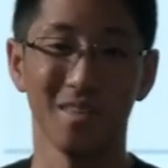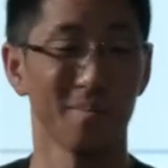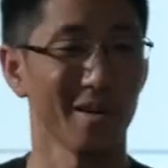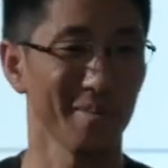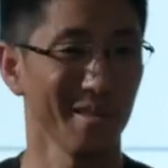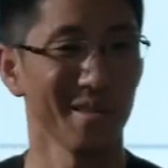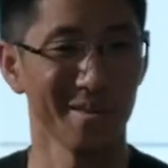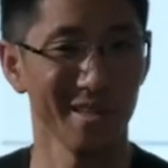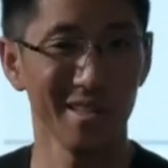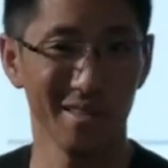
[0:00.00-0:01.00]
you probably
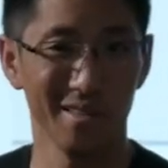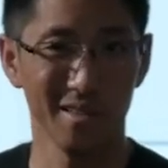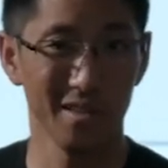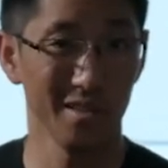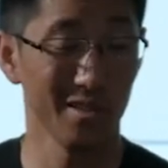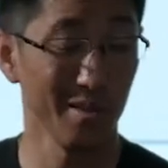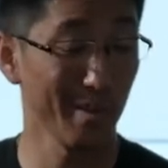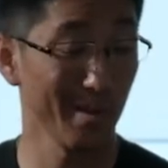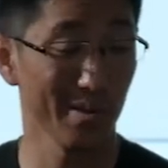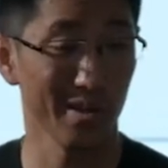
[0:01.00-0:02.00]
don't need
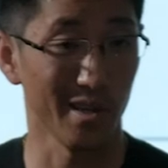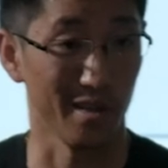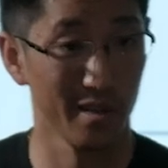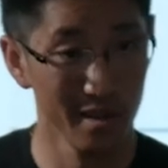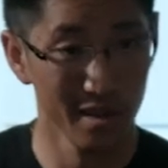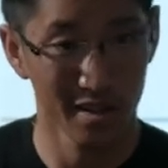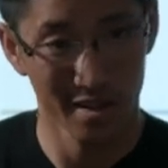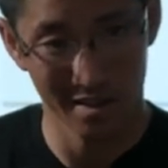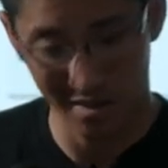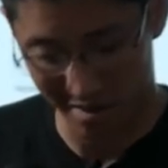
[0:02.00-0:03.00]
GPUs at all.
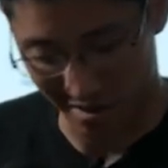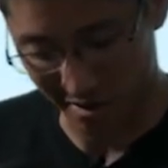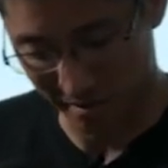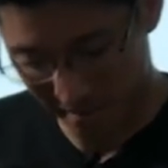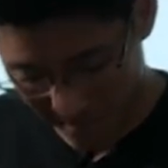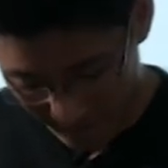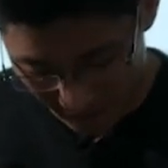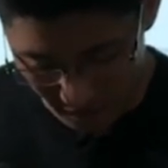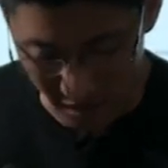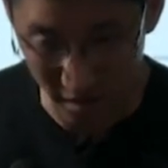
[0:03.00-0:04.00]
So
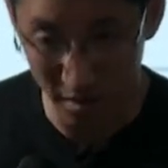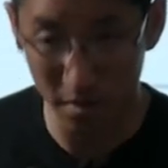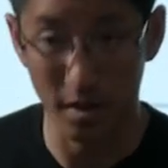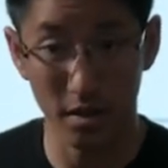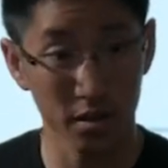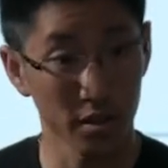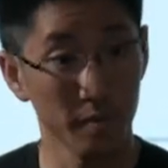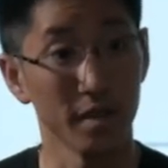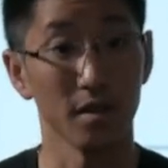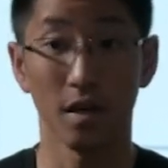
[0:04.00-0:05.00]
uh, you could actually
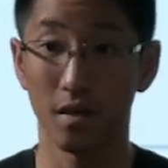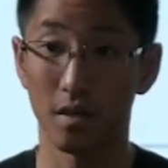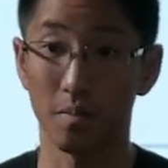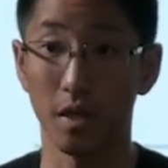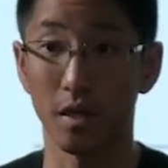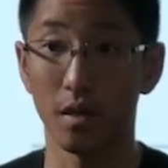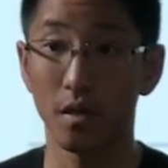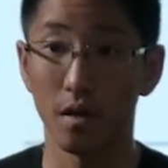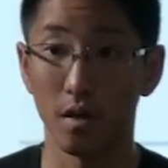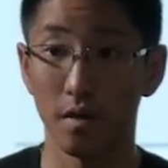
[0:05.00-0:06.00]
spend a lot less
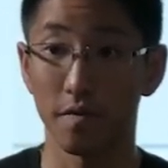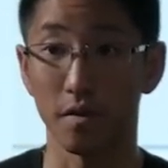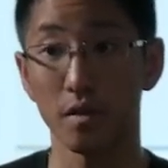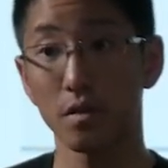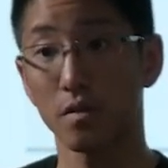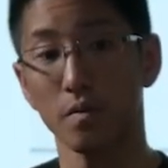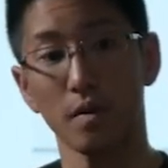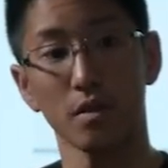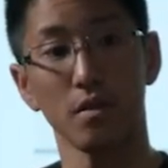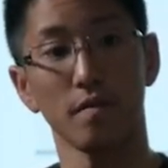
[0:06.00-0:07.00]
money on inference
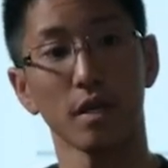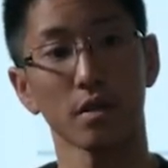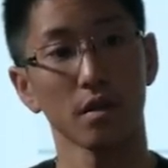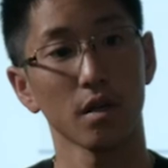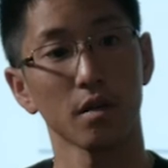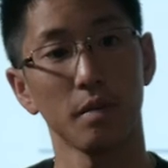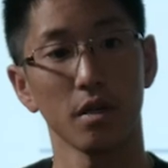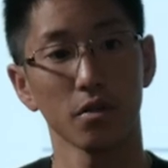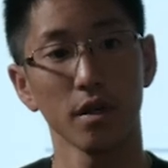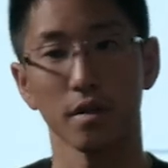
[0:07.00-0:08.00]
once you've actually got the
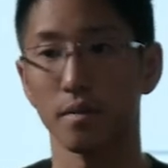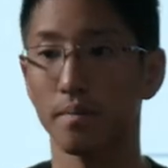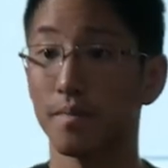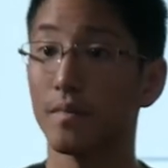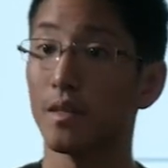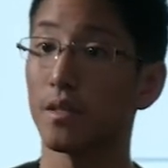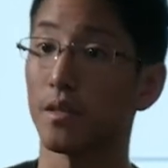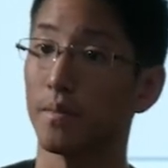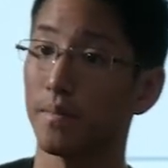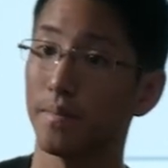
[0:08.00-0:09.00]
model trained. Yes,
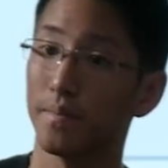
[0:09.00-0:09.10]
sir?